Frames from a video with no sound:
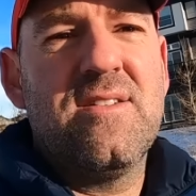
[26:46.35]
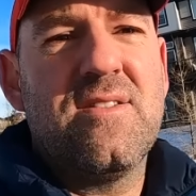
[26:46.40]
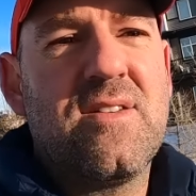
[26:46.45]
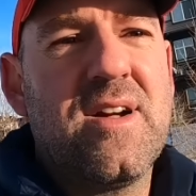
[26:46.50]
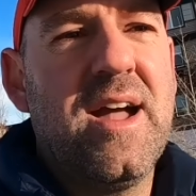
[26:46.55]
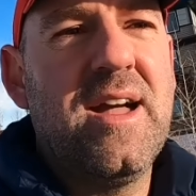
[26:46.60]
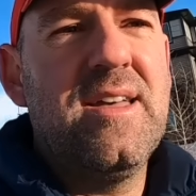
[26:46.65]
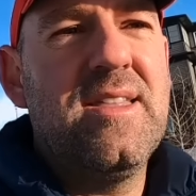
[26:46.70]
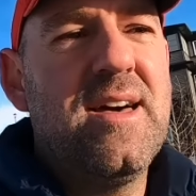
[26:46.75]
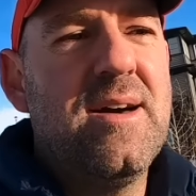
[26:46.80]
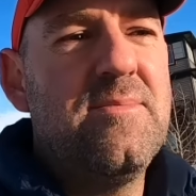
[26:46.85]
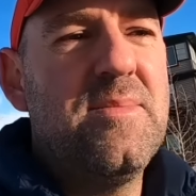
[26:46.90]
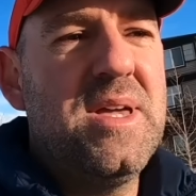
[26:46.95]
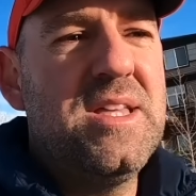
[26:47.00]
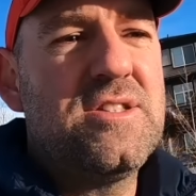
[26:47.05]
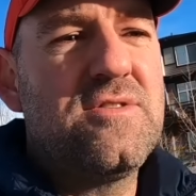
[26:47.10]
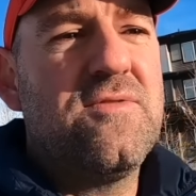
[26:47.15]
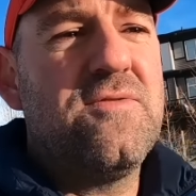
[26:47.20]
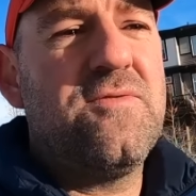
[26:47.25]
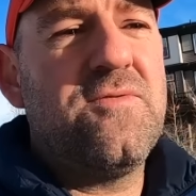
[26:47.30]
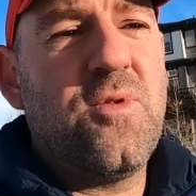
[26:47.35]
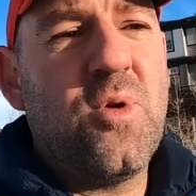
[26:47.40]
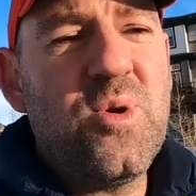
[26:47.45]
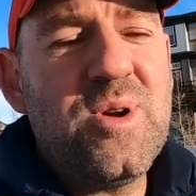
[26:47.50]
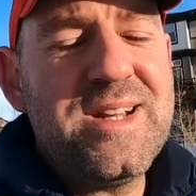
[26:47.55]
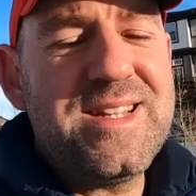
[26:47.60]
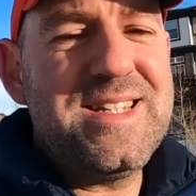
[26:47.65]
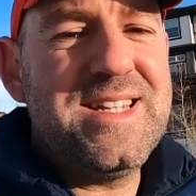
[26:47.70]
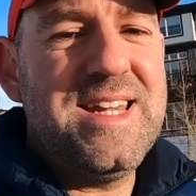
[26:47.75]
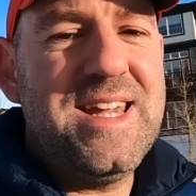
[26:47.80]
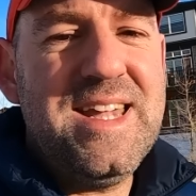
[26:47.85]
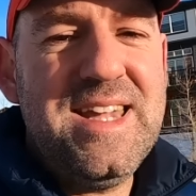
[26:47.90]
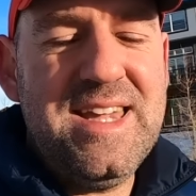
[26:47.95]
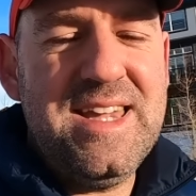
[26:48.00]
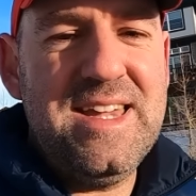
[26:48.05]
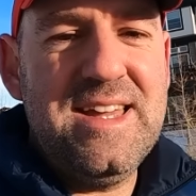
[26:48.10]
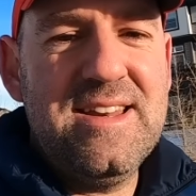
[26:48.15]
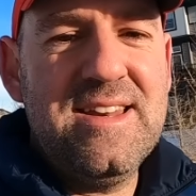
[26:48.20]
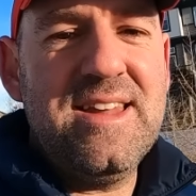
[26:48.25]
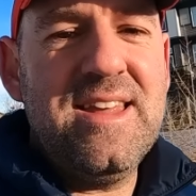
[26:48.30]
Okay, that means
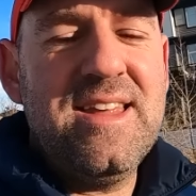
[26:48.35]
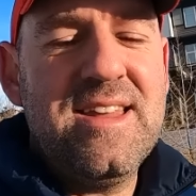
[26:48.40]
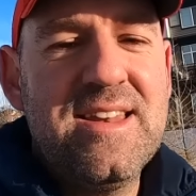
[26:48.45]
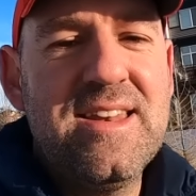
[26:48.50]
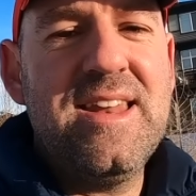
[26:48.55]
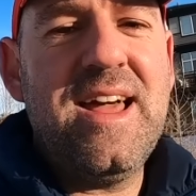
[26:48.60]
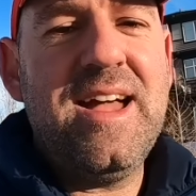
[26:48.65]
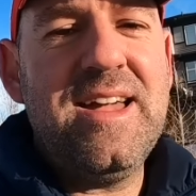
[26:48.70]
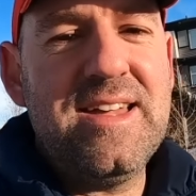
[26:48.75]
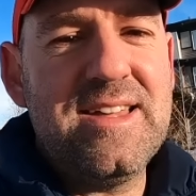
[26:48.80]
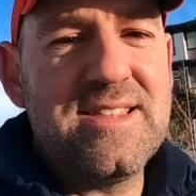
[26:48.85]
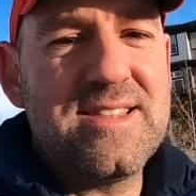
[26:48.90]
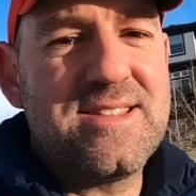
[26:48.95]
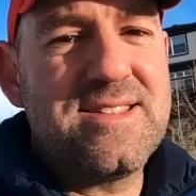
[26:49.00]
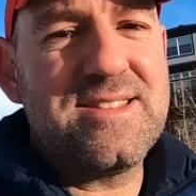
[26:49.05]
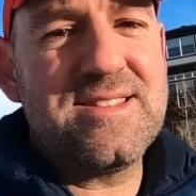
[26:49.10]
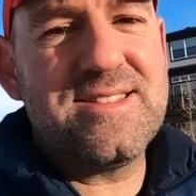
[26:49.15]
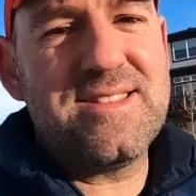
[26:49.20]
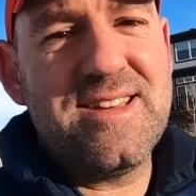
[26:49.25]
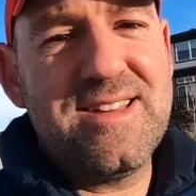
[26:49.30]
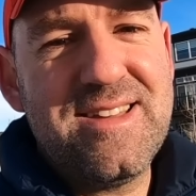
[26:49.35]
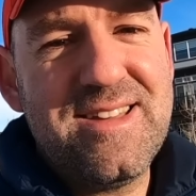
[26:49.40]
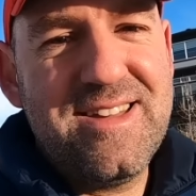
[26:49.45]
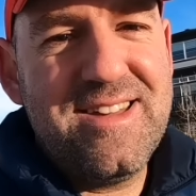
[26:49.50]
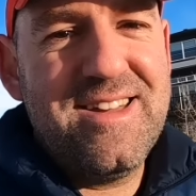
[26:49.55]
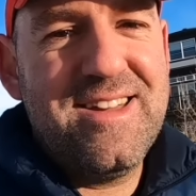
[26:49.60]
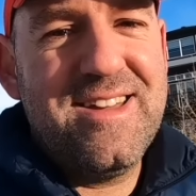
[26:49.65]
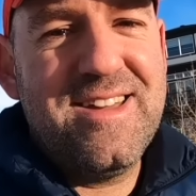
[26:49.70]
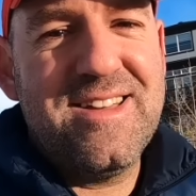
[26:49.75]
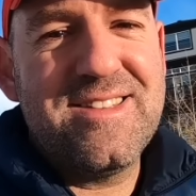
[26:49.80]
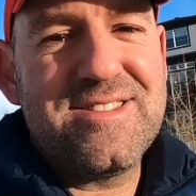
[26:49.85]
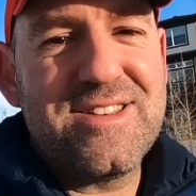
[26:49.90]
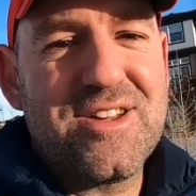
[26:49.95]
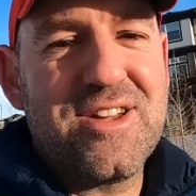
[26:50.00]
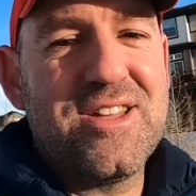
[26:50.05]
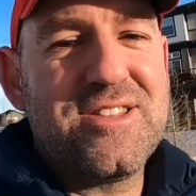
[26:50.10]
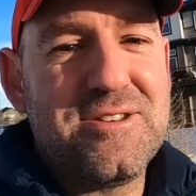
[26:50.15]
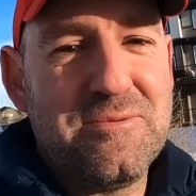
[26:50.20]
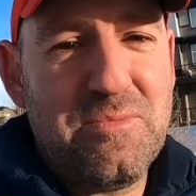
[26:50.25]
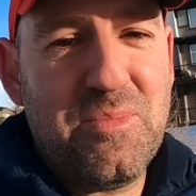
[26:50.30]
14 nights. It's a,
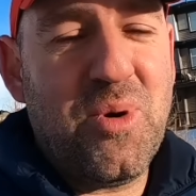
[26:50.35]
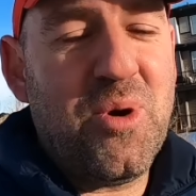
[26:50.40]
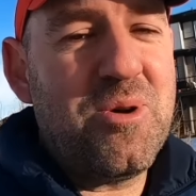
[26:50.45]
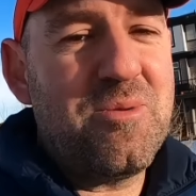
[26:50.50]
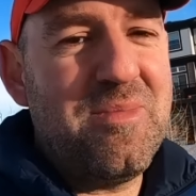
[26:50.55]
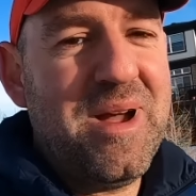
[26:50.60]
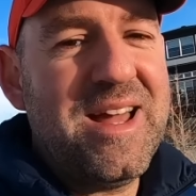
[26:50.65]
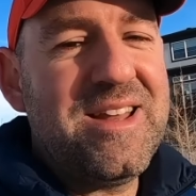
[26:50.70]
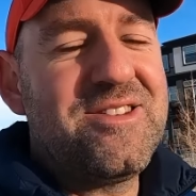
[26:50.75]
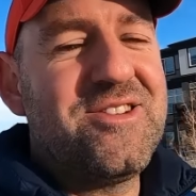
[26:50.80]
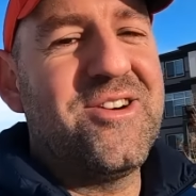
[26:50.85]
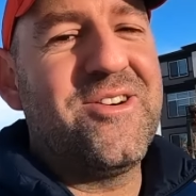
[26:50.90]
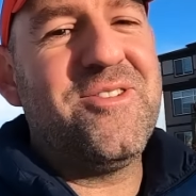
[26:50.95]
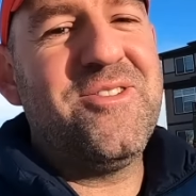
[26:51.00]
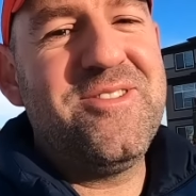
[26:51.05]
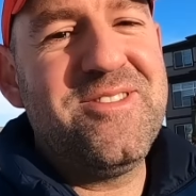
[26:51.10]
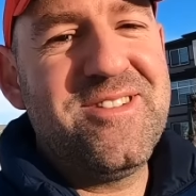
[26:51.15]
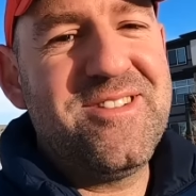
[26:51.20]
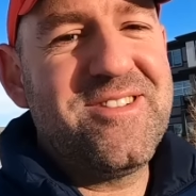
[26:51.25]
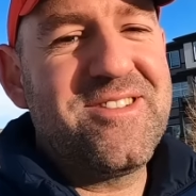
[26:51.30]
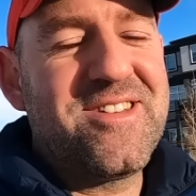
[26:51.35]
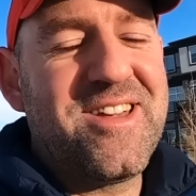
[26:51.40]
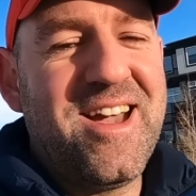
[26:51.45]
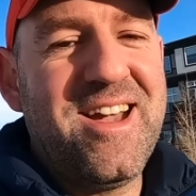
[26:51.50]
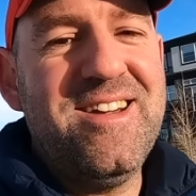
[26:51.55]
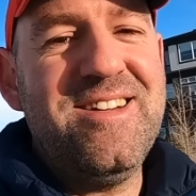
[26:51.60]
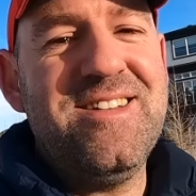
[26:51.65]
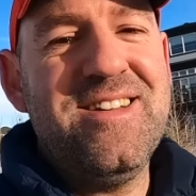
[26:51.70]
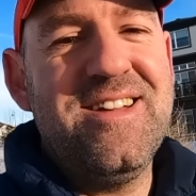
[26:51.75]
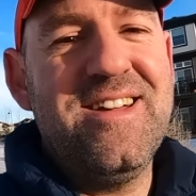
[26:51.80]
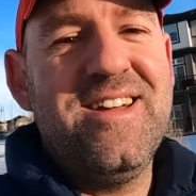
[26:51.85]
it's a portmanteau, okay?